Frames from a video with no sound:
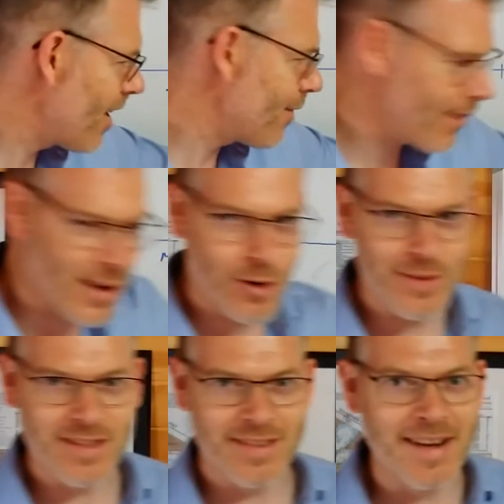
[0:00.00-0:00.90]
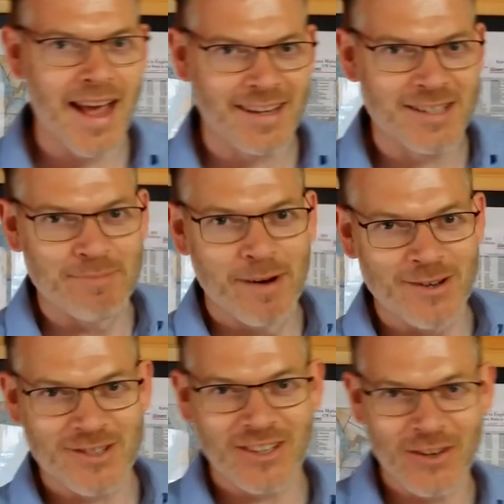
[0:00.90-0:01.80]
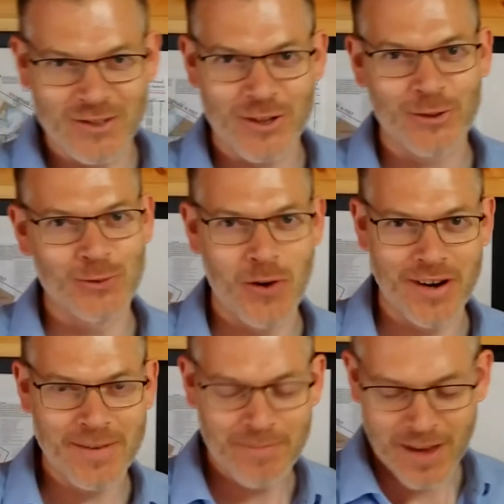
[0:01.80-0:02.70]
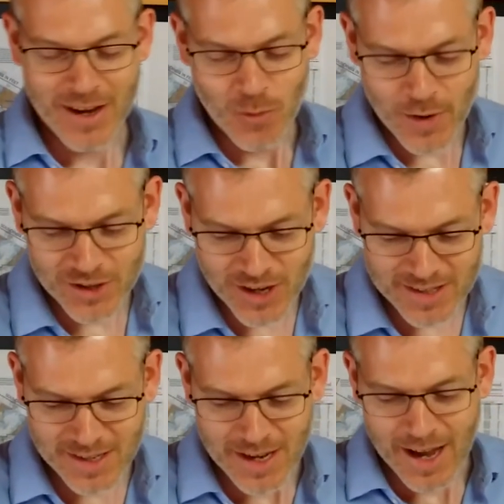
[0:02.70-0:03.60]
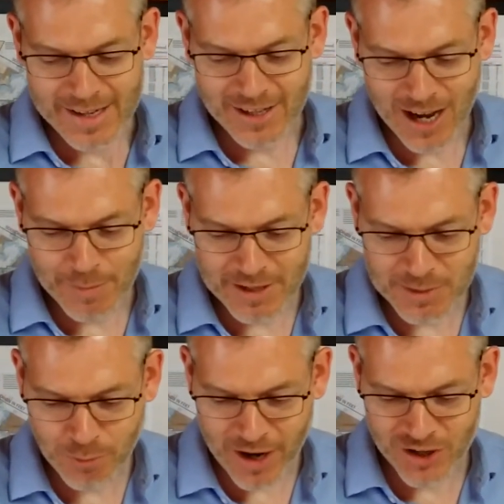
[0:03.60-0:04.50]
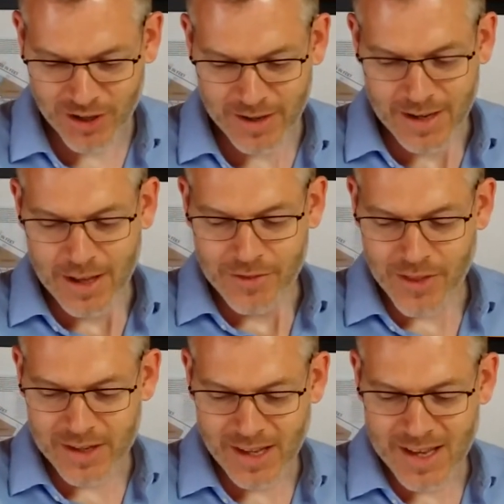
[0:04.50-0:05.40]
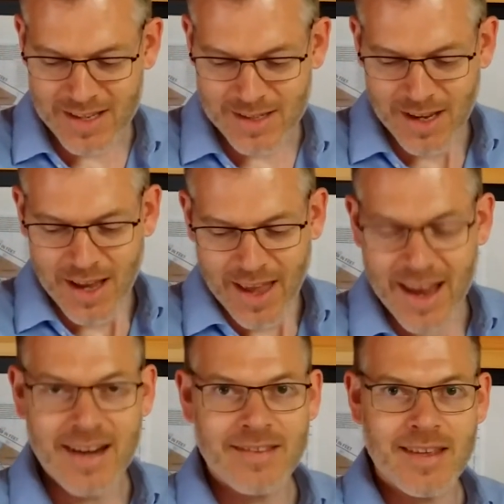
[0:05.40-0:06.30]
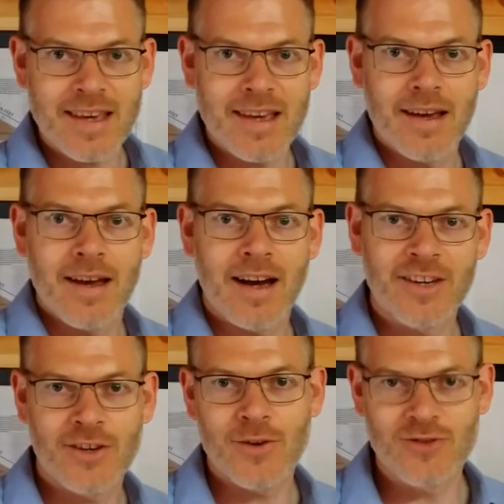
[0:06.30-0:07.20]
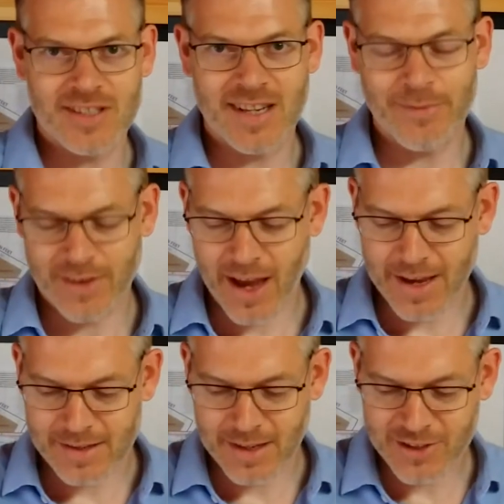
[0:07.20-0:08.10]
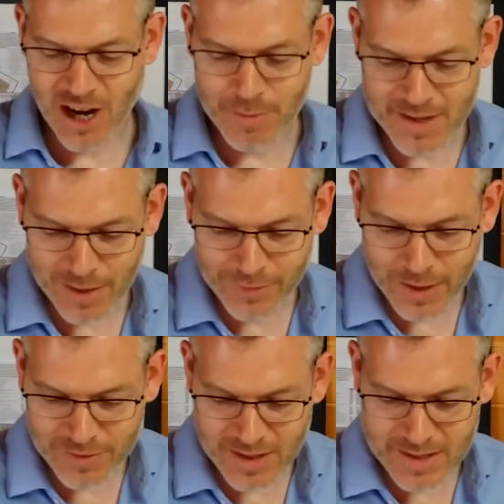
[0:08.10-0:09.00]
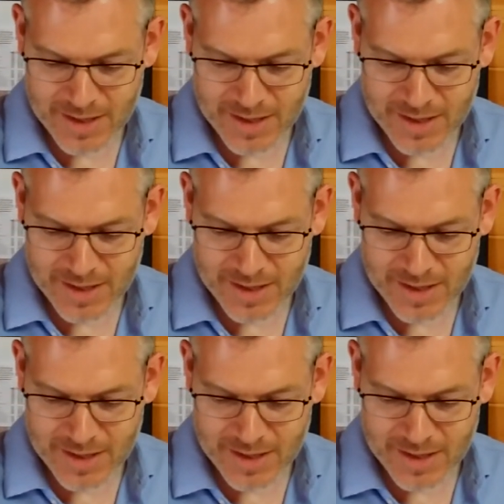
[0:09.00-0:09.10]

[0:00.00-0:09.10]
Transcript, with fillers: I think of as the next most logical one, which is a time expression that is in the accusative case. And Jeremy Duff gives this